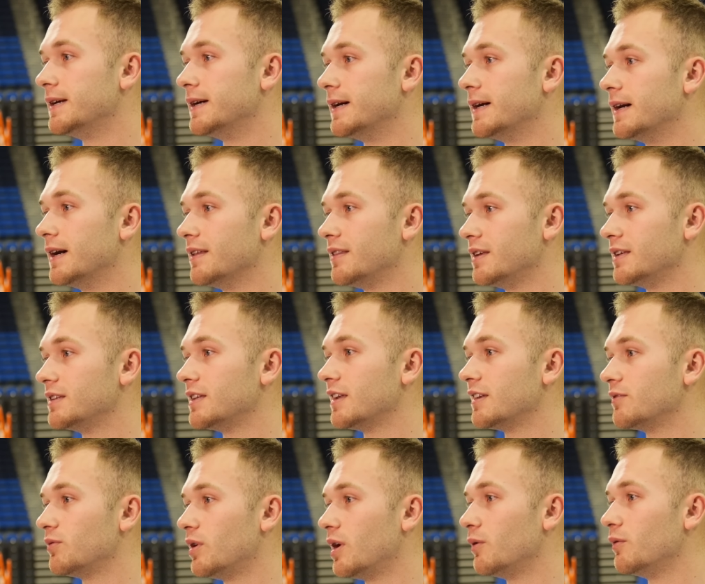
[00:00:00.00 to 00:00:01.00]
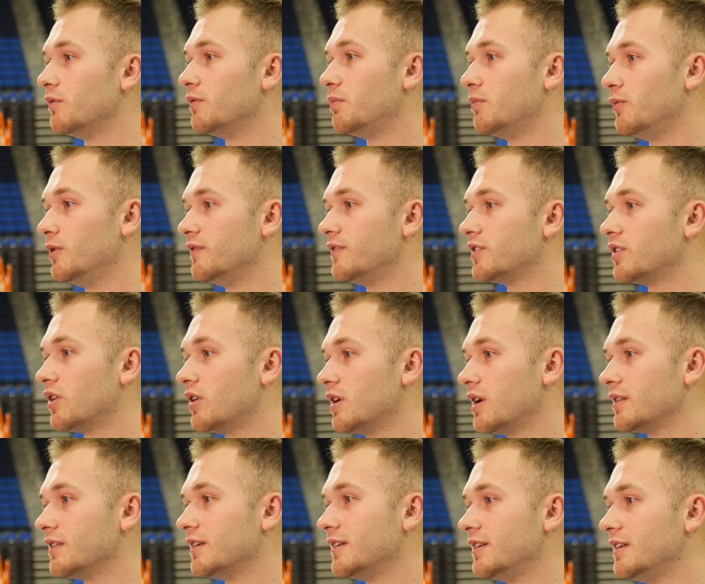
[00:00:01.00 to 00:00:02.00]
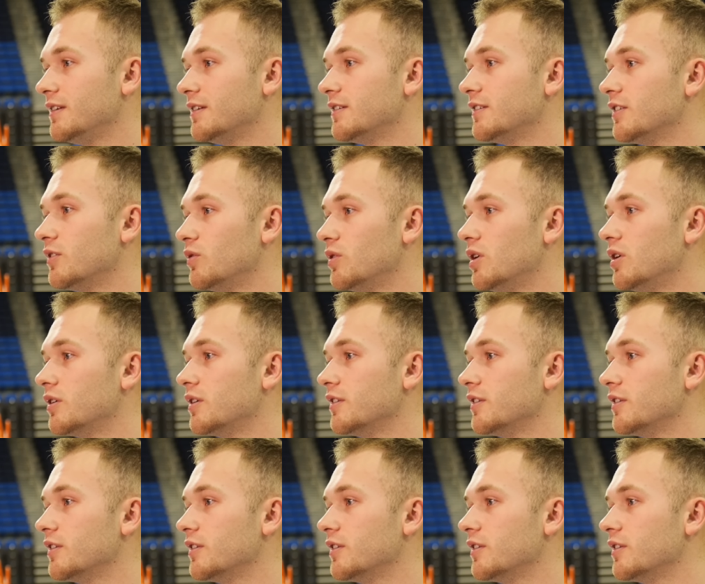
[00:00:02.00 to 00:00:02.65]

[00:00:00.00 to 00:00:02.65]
I think that's why we've started out the season so well,